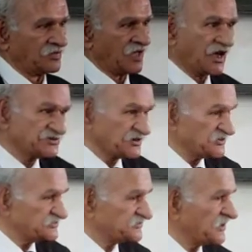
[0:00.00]
Here is a
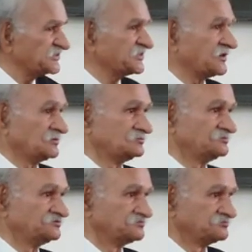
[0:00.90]

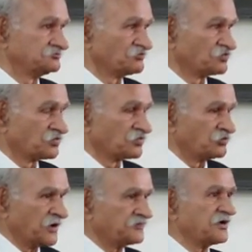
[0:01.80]
distinction
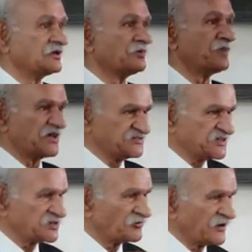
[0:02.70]
between the
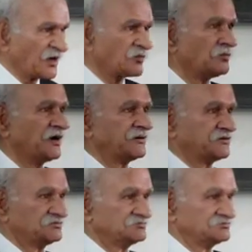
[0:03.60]
basis of a
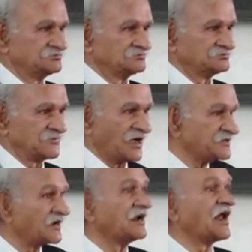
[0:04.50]
document and
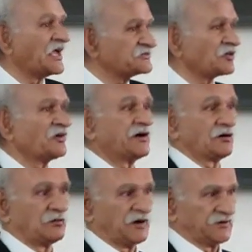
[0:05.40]
the reliance of a
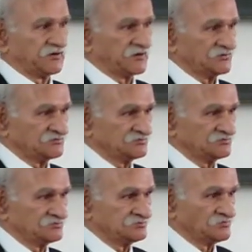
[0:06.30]
document.
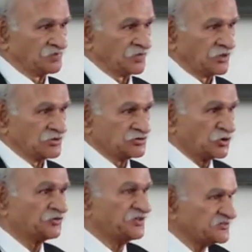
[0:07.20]

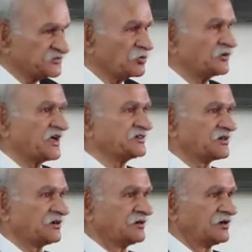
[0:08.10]
So this
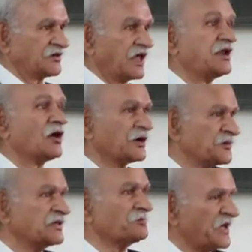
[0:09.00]
mutation cannot
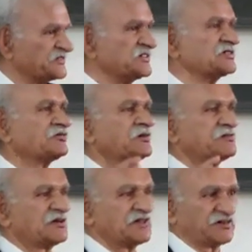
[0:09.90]
be the basis of a
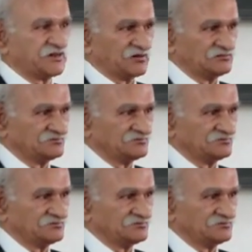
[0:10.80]
transaction,